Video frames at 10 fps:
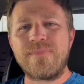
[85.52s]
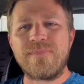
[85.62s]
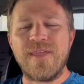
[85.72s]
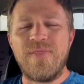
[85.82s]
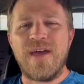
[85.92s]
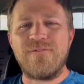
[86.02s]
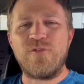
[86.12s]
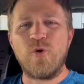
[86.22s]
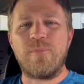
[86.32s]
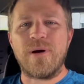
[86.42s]
that
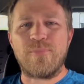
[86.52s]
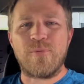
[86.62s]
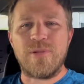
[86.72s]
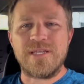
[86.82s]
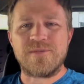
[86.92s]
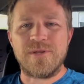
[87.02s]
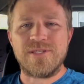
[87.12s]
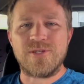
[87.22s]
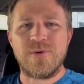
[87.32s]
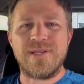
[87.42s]
fuel pump
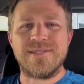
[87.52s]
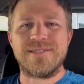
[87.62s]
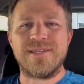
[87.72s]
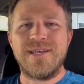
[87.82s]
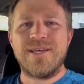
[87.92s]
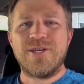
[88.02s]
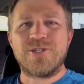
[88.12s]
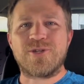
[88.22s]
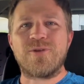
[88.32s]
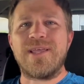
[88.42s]
replacement, so it has
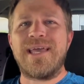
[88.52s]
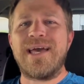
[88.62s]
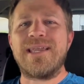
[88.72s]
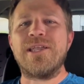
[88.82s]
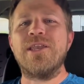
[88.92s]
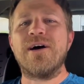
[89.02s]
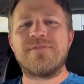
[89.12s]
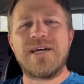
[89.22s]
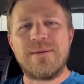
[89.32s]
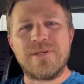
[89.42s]
certainly had
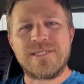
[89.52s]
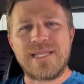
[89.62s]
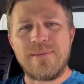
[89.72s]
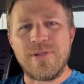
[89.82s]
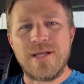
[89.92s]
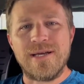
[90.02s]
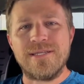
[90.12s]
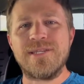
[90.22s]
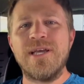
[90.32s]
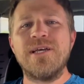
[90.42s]
enough time to
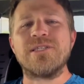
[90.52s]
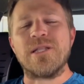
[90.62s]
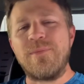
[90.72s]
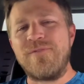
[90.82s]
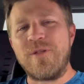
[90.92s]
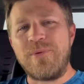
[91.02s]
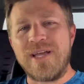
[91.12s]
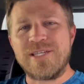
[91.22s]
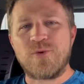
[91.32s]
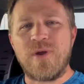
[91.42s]
stabilize. So let me flip you
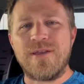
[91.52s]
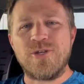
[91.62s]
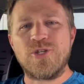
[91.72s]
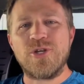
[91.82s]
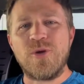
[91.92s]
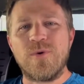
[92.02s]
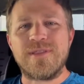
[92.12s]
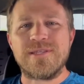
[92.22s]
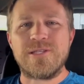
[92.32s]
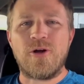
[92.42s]
guys around and show you what
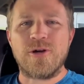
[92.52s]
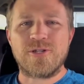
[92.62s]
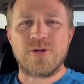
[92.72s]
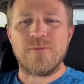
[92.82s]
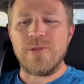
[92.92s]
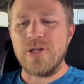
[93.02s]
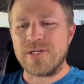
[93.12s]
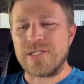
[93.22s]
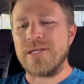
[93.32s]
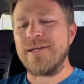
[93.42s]
this long term
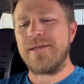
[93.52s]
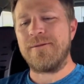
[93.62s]
looks like.